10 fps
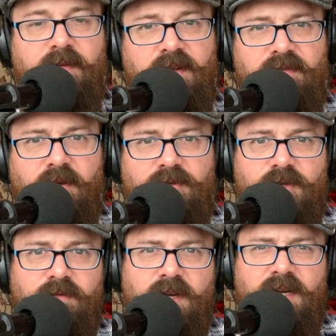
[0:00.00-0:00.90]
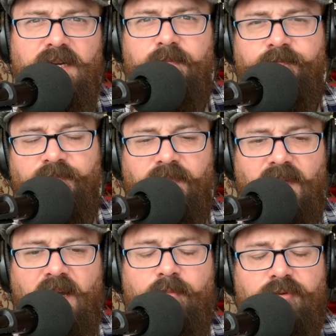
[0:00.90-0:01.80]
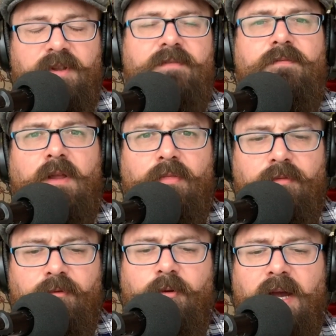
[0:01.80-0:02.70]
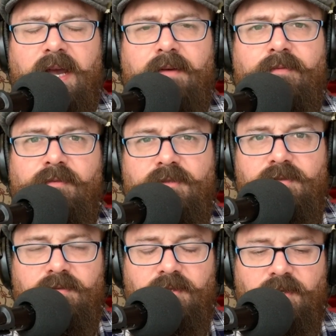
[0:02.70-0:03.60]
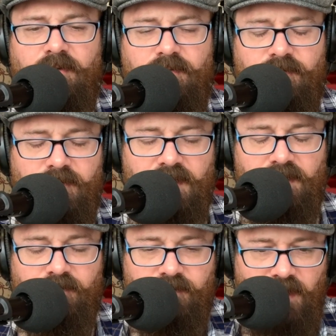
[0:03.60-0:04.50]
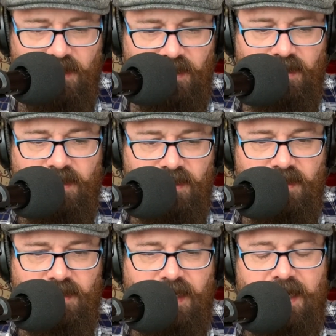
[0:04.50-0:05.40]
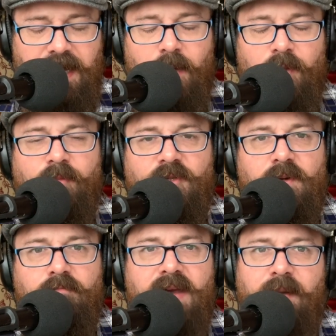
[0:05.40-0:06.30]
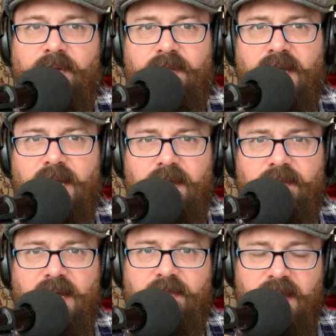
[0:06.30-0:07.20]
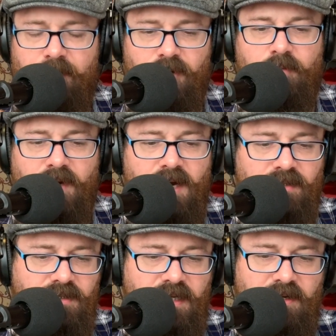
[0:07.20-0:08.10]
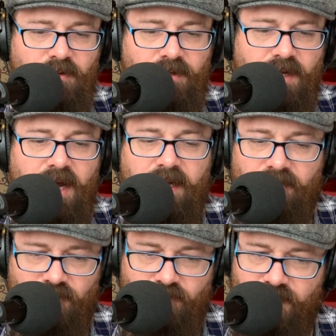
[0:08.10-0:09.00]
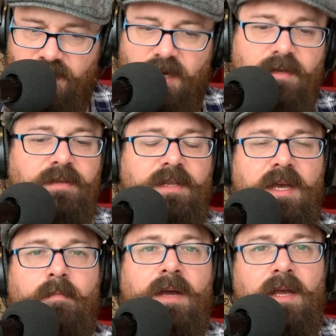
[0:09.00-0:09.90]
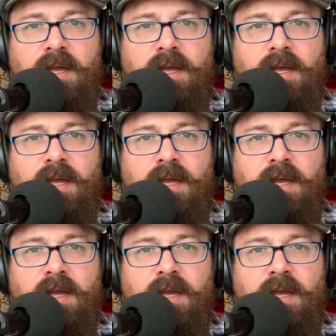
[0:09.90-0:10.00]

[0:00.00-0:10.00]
I've given those sort of a brief run through. I haven't, really allowed them to embed, but they're bookmarked in order that I can just return to them